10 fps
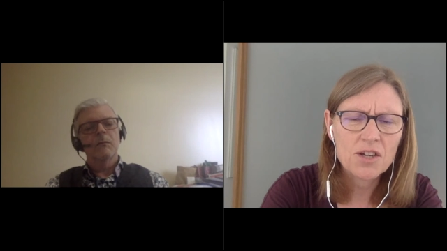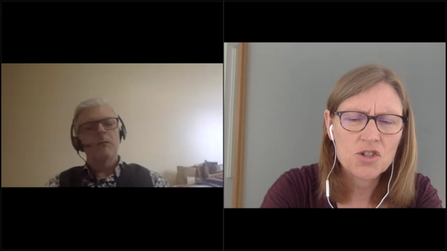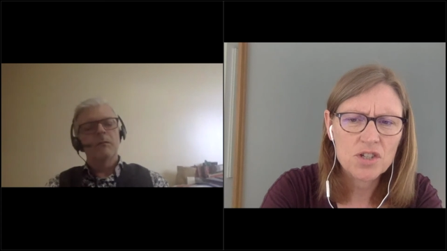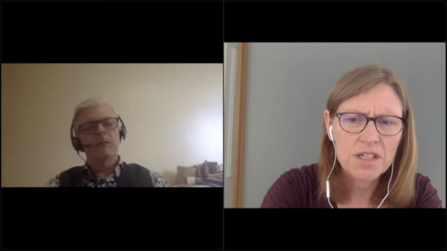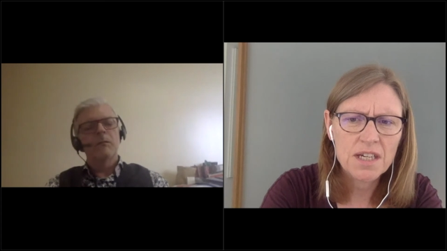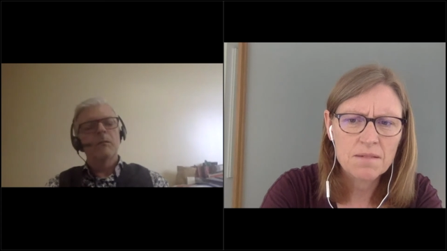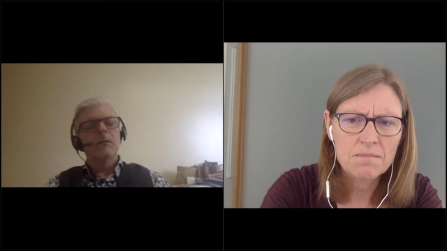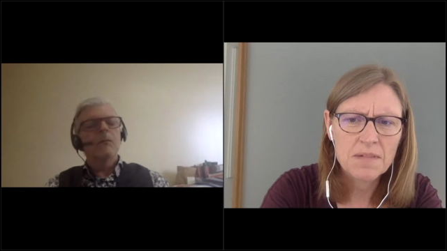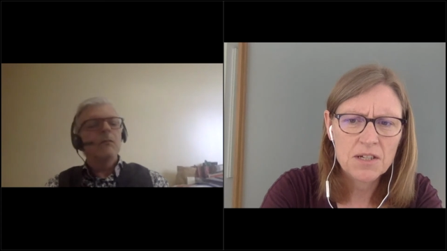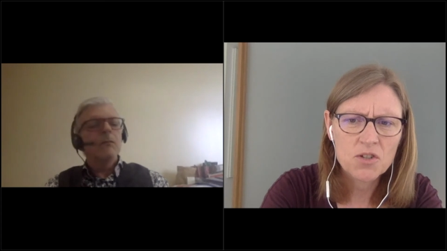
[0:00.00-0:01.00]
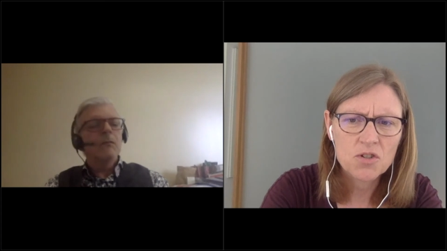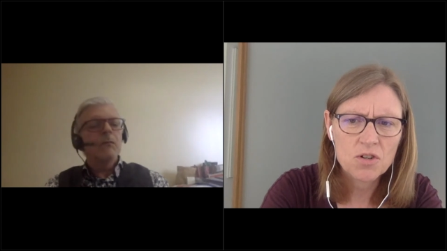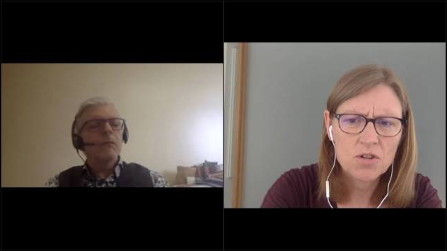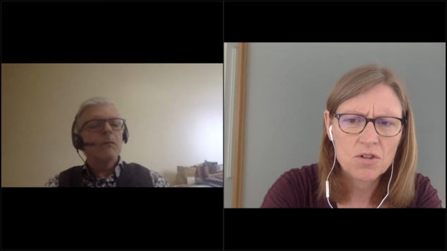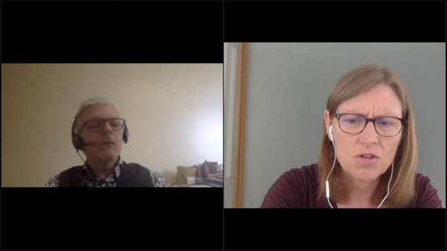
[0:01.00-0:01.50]
Speaker 1: actually
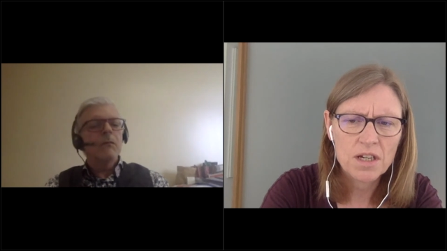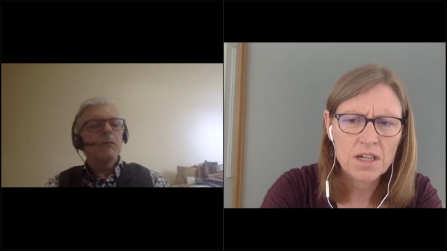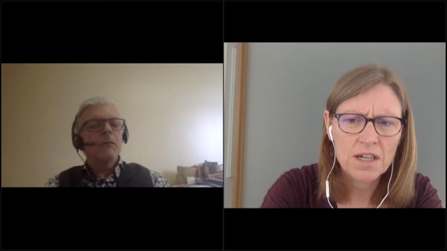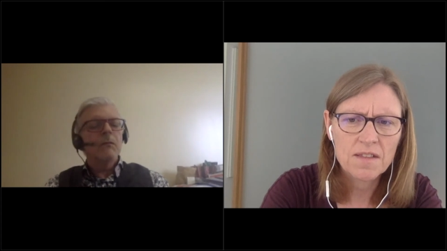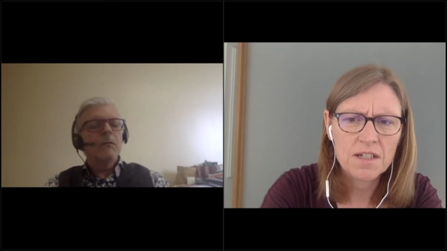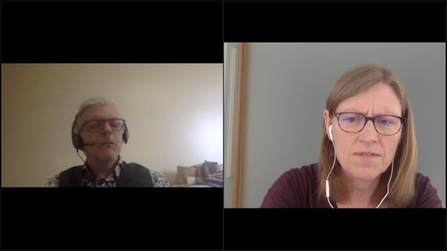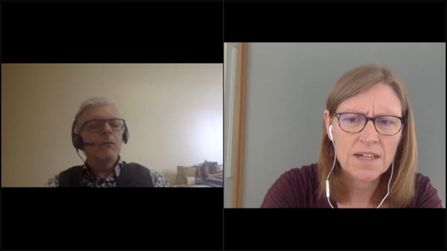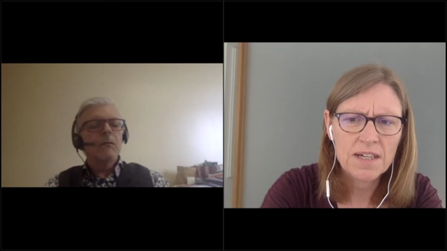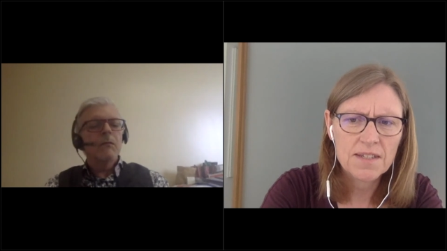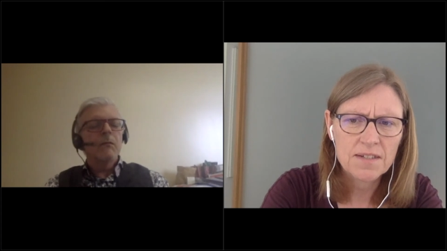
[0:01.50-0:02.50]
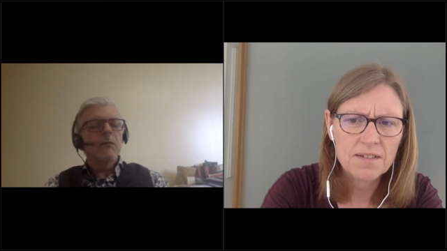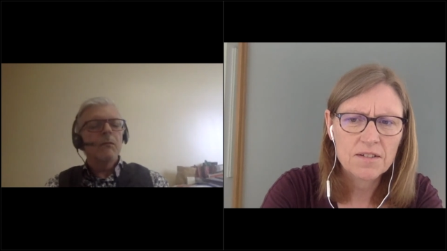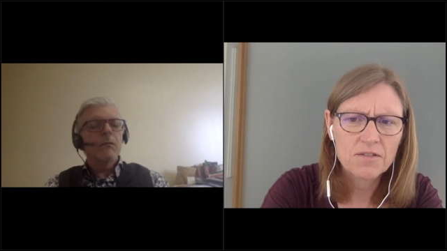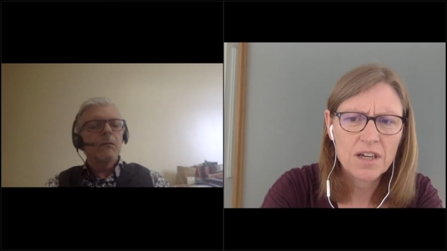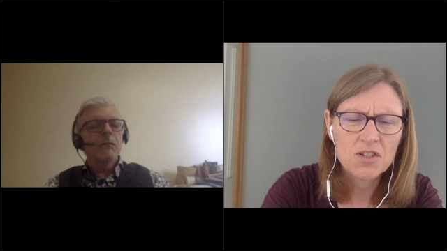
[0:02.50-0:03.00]
administer uh, the device?
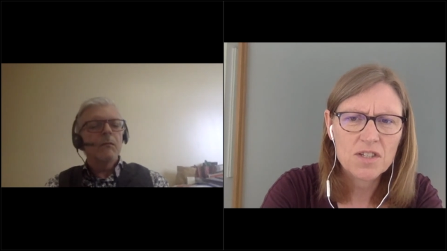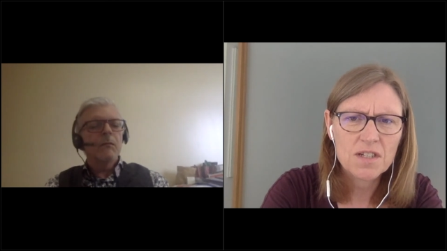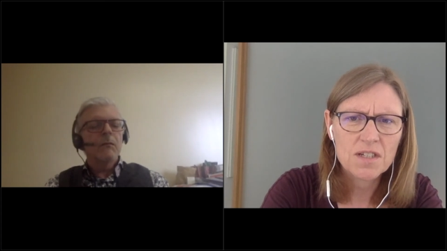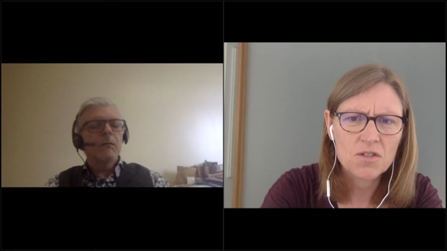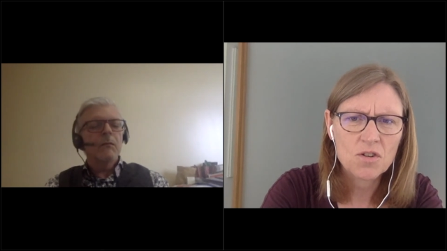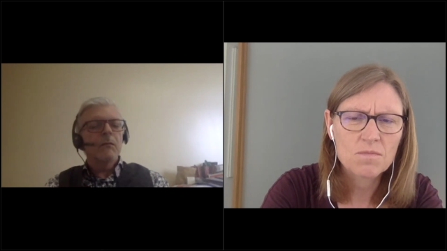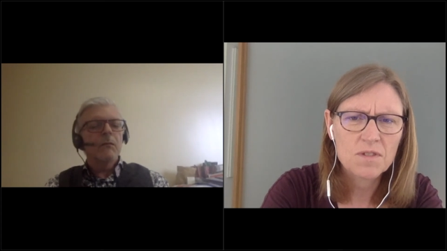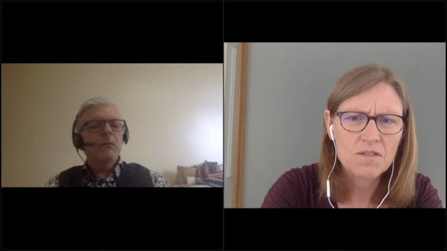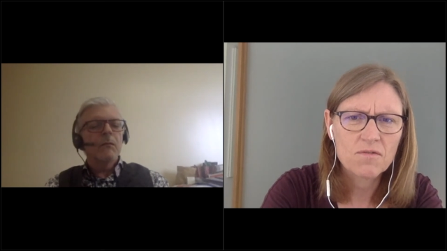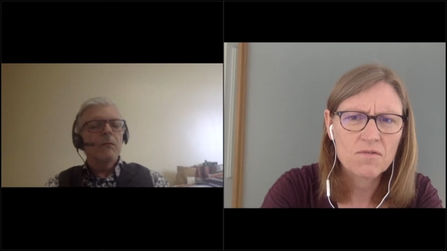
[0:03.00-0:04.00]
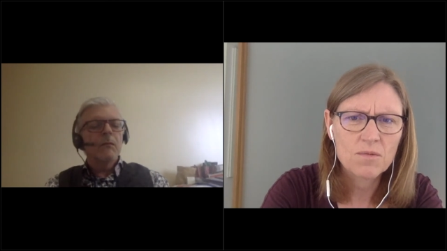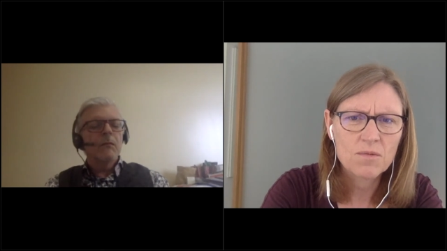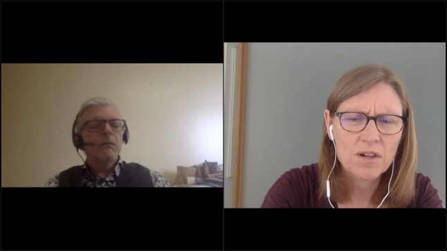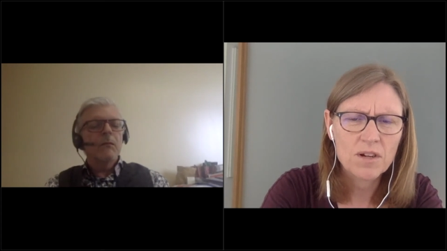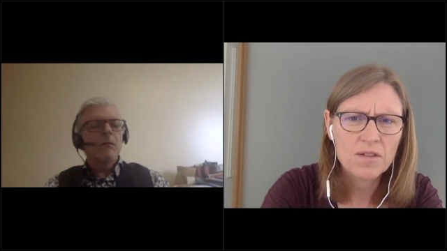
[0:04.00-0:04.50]
Okay, just in terms of what
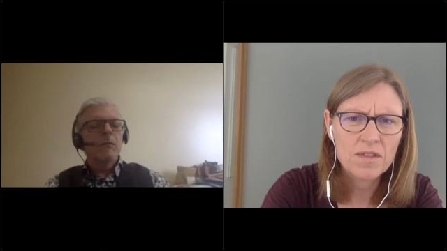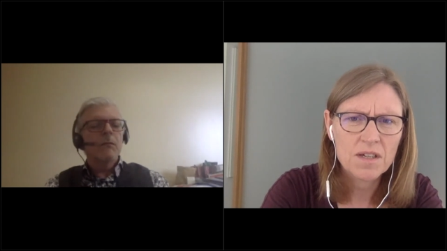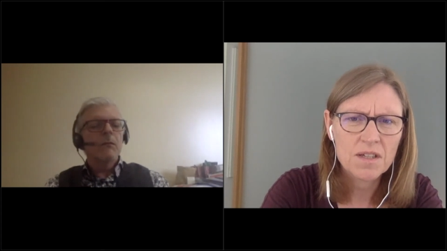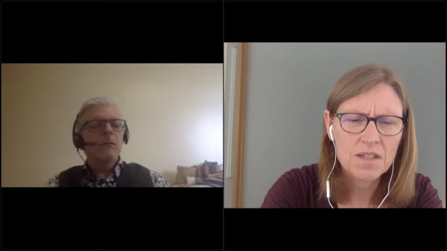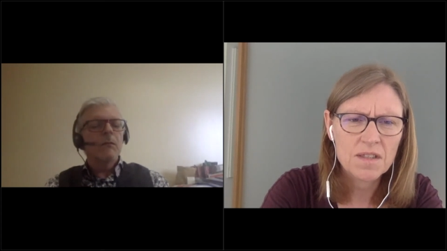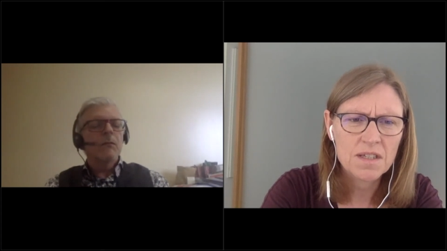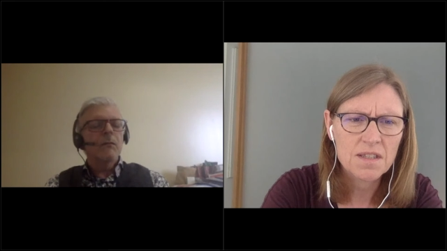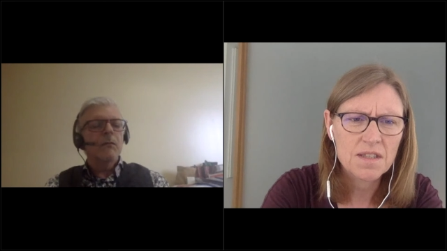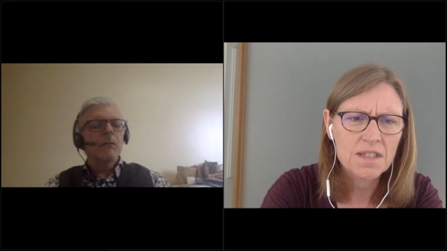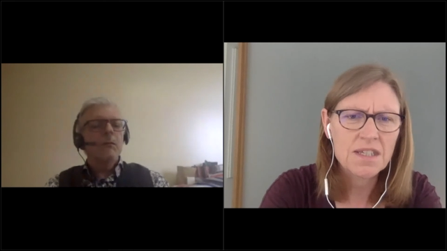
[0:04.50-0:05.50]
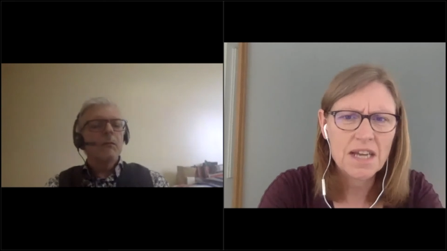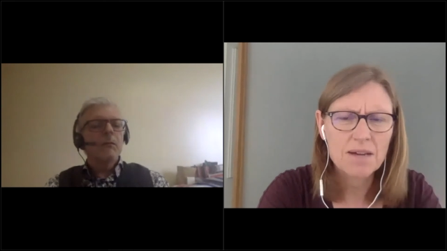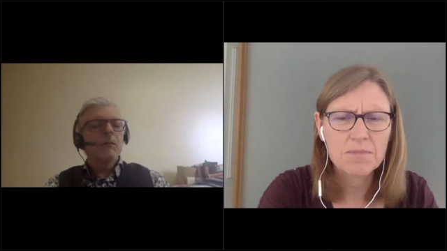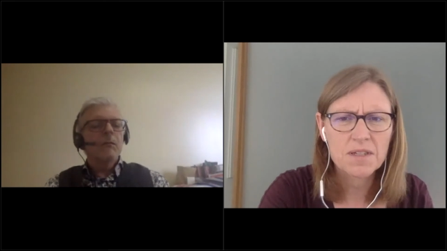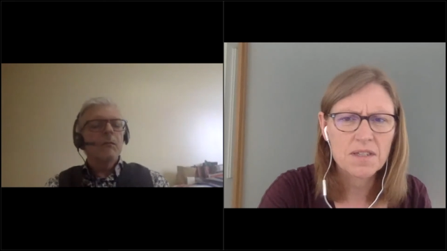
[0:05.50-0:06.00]
what are the, the the
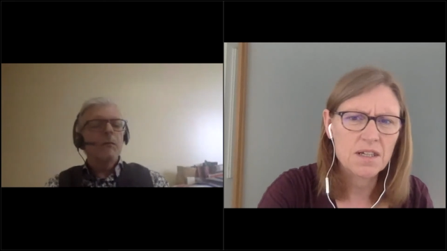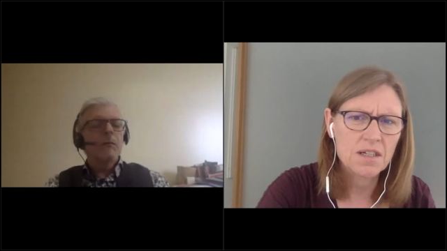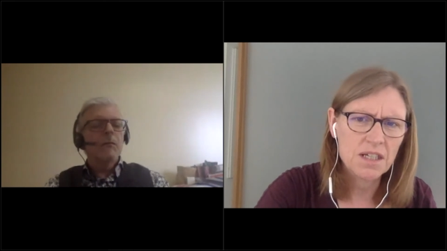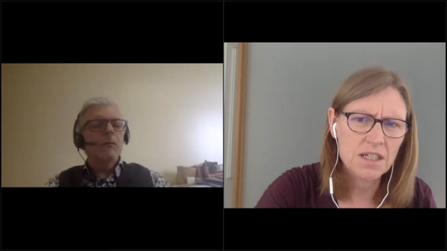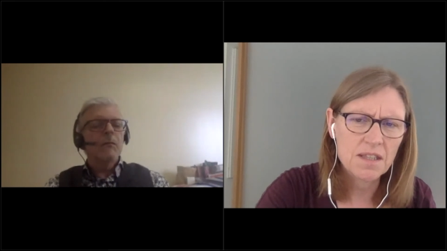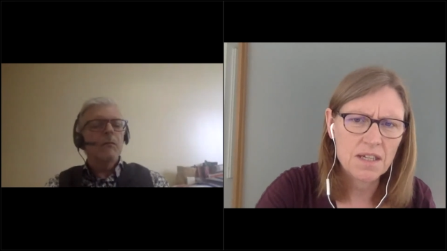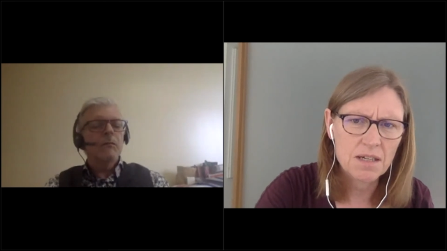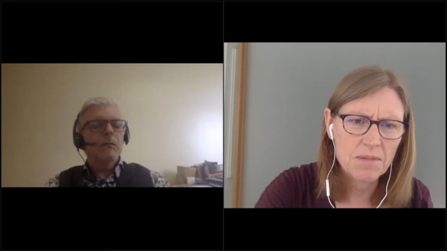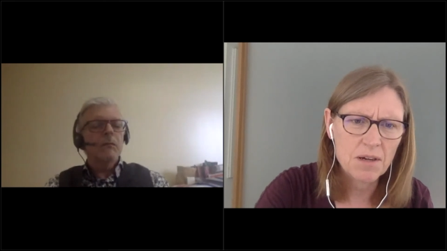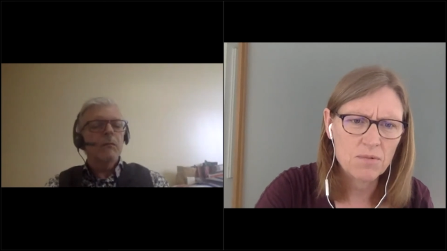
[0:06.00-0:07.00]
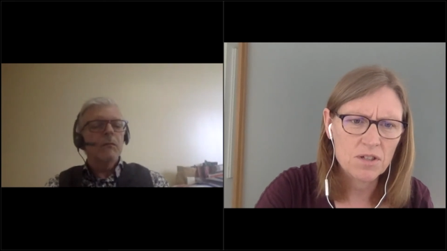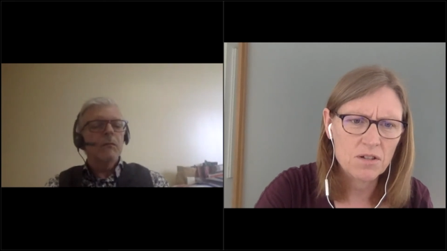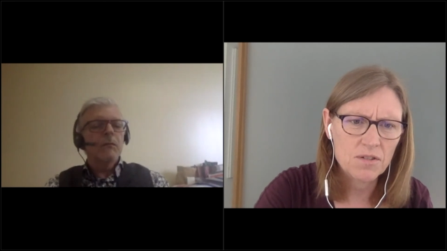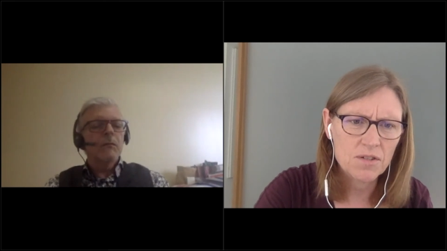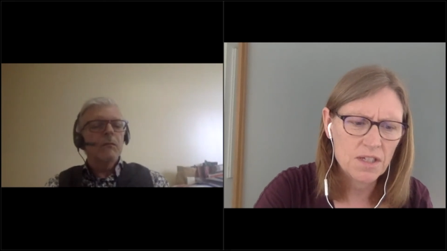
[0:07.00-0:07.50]
steps that you need to think about when
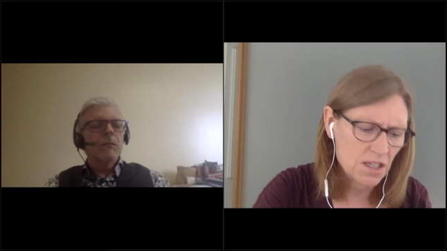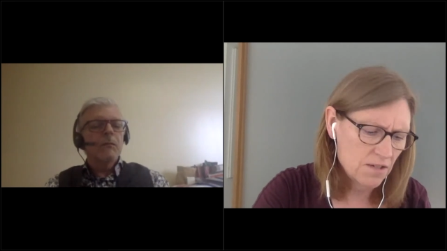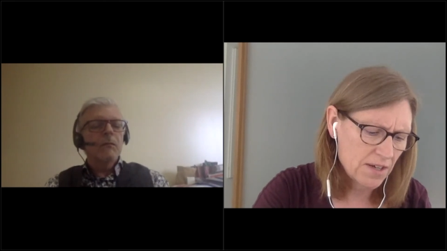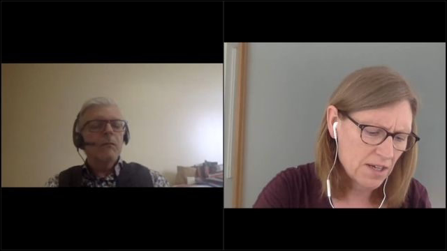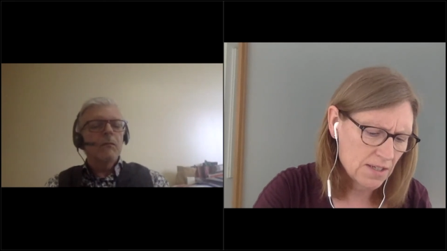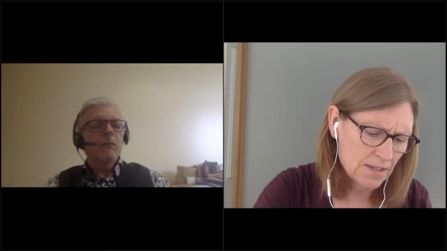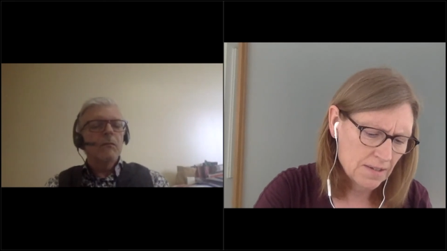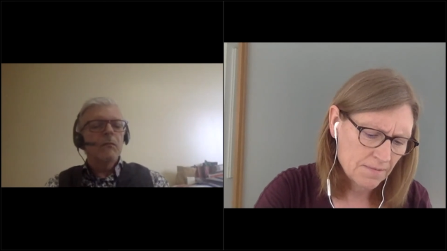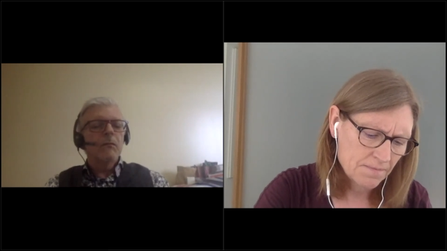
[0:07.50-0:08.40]
you're using the device?